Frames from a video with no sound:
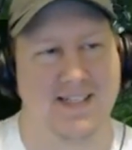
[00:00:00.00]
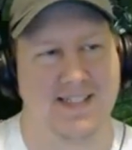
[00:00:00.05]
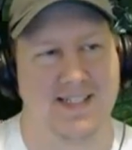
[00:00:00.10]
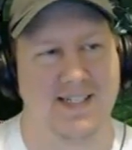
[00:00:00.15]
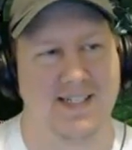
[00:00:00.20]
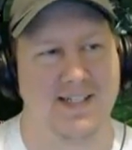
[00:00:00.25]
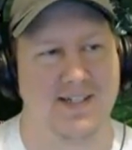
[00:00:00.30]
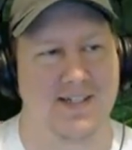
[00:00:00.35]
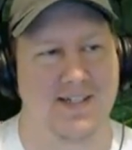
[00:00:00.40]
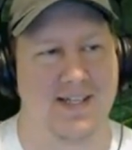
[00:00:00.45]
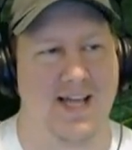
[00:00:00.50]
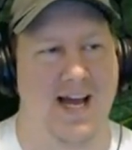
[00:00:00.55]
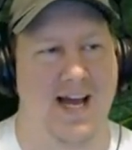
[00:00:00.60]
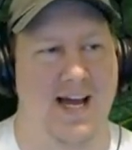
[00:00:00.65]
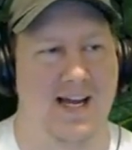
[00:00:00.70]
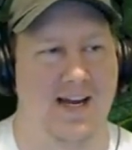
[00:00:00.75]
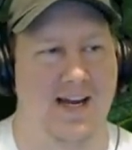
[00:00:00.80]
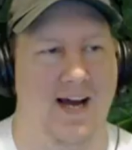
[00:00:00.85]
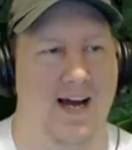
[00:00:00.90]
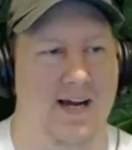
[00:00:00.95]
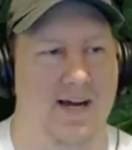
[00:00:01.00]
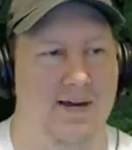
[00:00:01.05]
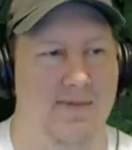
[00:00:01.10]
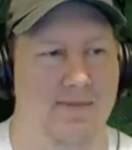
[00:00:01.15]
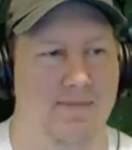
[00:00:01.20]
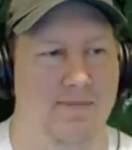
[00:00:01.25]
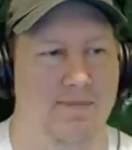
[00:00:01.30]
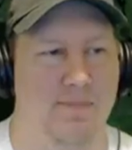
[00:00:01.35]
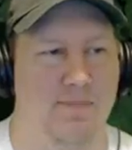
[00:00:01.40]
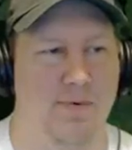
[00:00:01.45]
See, look at that. I
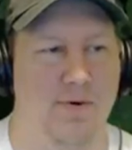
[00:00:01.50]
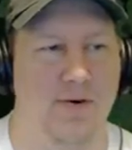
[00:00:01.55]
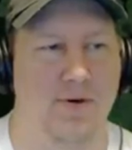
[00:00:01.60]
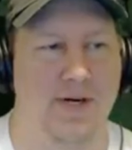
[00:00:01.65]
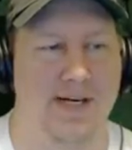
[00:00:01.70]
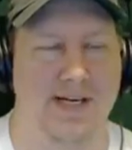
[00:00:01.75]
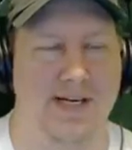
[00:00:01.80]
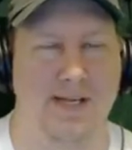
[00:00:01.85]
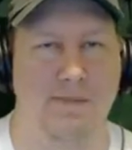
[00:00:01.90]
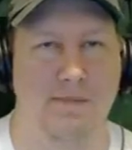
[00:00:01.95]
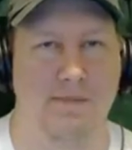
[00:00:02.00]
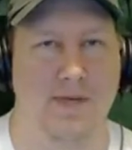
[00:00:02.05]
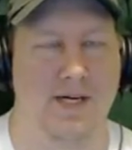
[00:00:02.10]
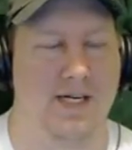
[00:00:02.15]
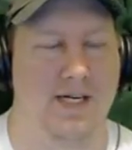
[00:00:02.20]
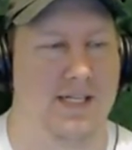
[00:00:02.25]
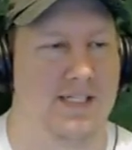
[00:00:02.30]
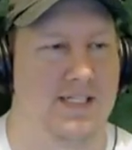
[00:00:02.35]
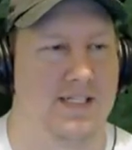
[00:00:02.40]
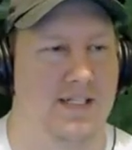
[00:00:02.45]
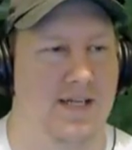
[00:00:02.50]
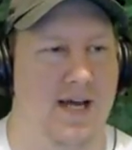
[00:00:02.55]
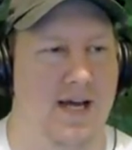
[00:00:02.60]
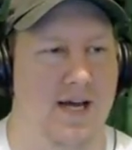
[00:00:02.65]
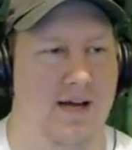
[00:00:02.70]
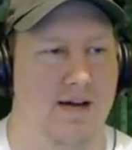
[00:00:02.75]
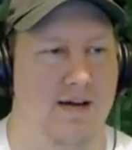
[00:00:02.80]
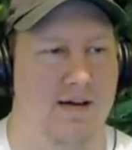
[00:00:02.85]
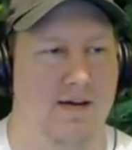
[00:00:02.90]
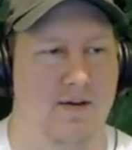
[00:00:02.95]
am pretty much
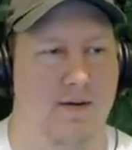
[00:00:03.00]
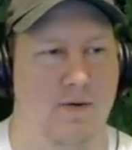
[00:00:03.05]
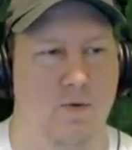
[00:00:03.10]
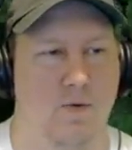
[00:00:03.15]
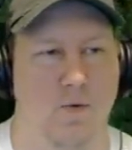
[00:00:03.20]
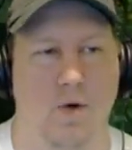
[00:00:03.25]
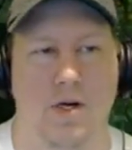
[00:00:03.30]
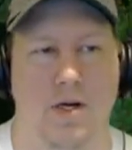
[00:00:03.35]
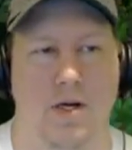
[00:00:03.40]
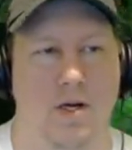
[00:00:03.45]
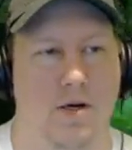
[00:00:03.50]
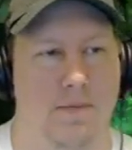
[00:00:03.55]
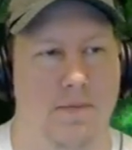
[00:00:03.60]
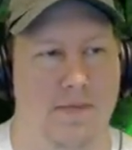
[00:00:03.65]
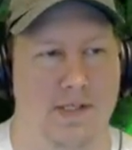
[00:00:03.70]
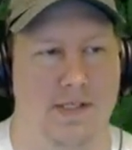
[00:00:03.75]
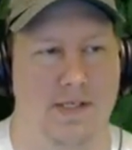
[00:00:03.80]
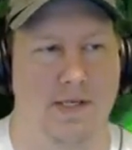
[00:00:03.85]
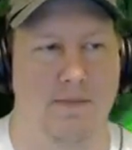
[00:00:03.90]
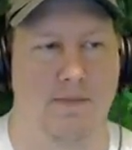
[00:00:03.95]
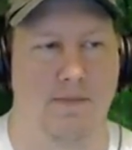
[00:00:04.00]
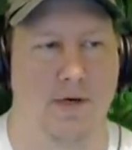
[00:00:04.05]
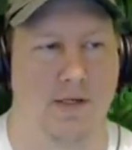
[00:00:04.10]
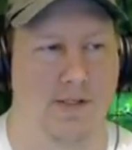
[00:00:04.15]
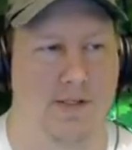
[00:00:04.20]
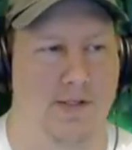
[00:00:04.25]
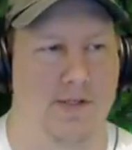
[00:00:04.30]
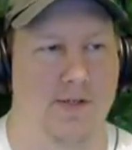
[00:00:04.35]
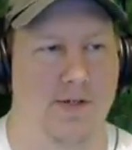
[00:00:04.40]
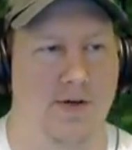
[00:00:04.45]
100%
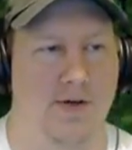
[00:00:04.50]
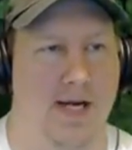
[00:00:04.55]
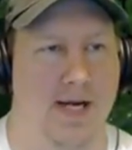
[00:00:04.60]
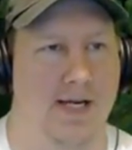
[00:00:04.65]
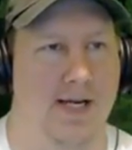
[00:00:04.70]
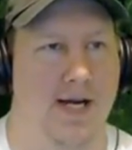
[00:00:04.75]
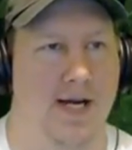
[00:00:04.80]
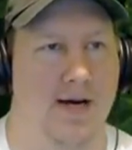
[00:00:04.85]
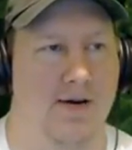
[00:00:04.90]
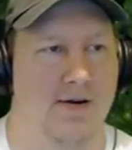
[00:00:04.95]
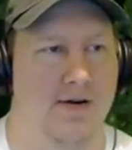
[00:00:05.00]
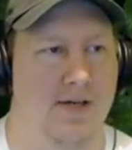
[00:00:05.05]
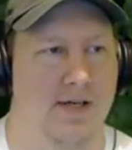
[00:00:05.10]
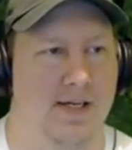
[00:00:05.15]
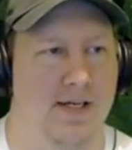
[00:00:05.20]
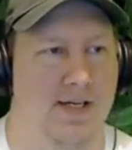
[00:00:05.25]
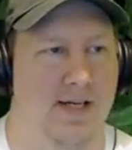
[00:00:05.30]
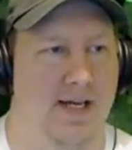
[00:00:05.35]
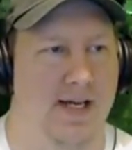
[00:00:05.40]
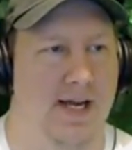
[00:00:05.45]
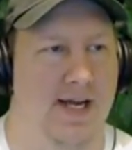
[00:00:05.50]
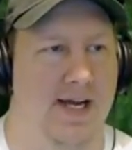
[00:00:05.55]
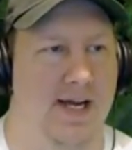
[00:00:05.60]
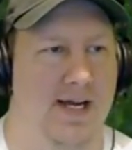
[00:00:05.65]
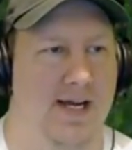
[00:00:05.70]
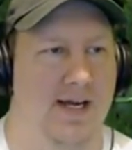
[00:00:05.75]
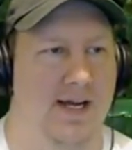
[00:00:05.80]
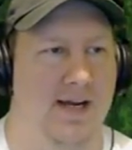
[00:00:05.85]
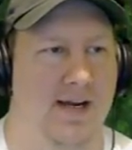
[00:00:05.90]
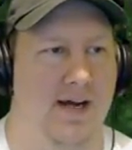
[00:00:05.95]
bolstered right now,
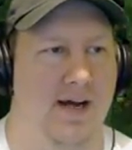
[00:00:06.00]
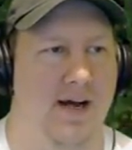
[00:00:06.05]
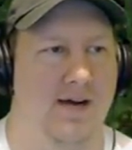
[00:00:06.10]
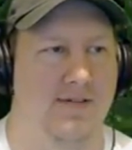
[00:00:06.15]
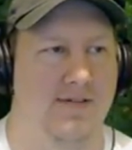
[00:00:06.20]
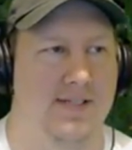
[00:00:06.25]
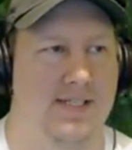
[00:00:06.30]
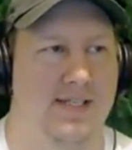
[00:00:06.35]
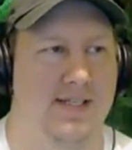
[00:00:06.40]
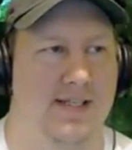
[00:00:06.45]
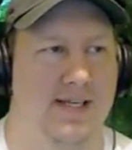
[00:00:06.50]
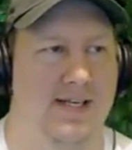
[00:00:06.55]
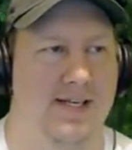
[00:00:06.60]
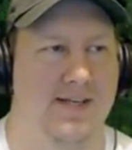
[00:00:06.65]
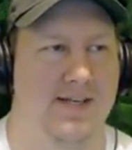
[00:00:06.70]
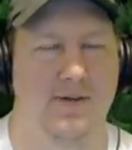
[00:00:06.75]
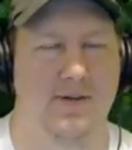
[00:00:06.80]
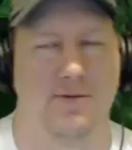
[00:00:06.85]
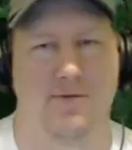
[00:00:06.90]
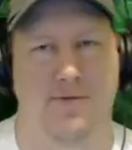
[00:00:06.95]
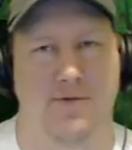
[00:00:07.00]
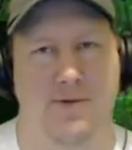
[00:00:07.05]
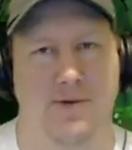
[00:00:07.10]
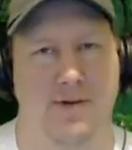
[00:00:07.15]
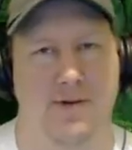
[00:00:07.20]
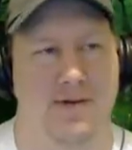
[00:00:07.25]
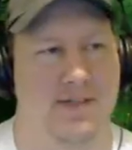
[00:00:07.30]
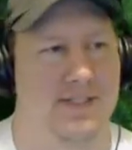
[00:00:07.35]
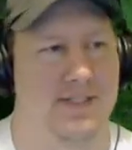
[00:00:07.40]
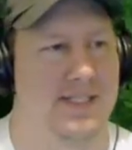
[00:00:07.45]
and I was hitting that dude
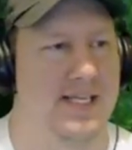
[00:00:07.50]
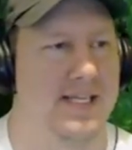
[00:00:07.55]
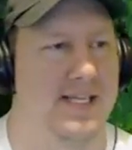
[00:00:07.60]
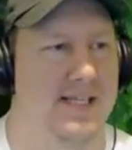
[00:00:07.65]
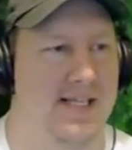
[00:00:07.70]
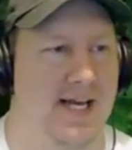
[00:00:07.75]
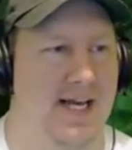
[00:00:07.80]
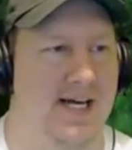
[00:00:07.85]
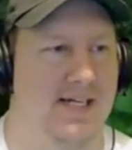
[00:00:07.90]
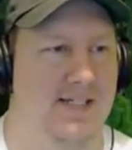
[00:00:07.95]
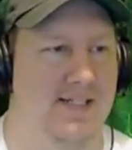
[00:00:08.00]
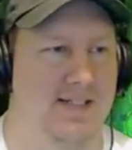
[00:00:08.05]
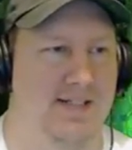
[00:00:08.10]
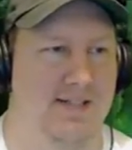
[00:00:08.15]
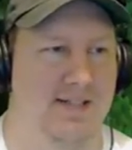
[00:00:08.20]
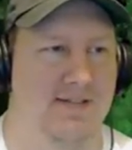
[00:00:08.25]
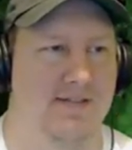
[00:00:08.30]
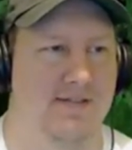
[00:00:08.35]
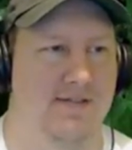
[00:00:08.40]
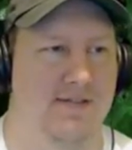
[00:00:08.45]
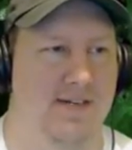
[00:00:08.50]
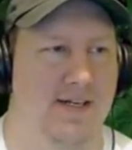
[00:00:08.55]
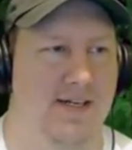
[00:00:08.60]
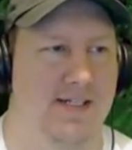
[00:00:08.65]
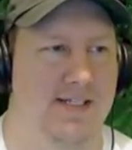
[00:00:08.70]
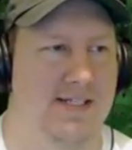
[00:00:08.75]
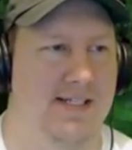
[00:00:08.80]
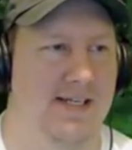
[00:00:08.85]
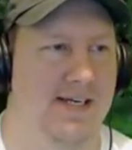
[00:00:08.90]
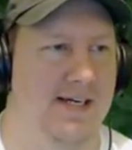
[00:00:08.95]
for 10,000
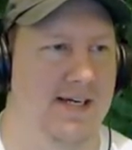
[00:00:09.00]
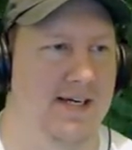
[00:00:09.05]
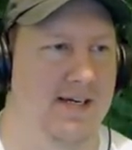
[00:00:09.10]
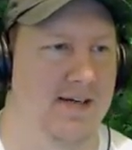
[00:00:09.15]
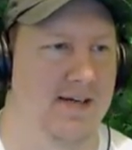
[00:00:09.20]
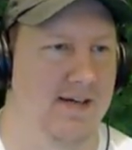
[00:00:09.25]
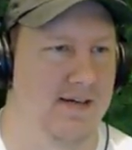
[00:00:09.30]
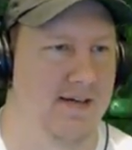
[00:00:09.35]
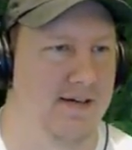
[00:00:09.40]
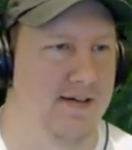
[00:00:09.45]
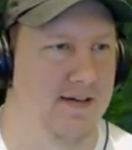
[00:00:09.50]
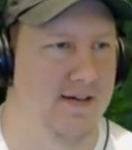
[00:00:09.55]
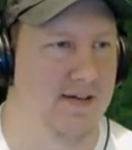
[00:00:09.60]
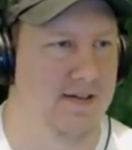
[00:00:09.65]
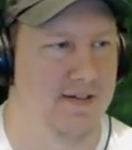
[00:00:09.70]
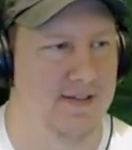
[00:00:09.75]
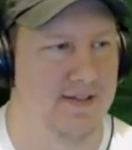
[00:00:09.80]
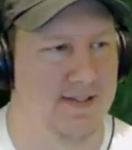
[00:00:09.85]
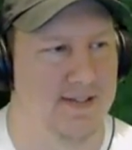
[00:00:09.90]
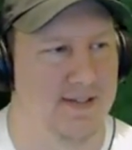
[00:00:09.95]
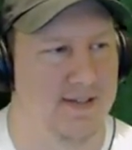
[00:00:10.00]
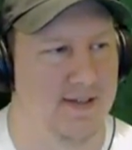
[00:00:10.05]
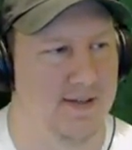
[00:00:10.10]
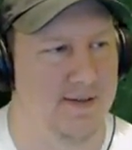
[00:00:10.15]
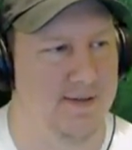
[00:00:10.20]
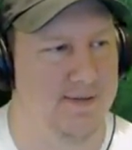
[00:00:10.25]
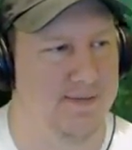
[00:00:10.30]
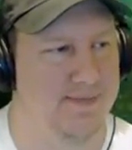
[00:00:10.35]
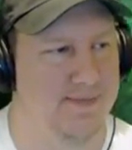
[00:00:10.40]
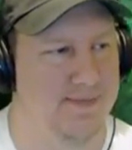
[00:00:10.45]
a tick.
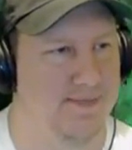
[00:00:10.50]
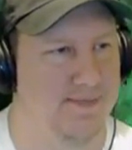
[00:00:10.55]
So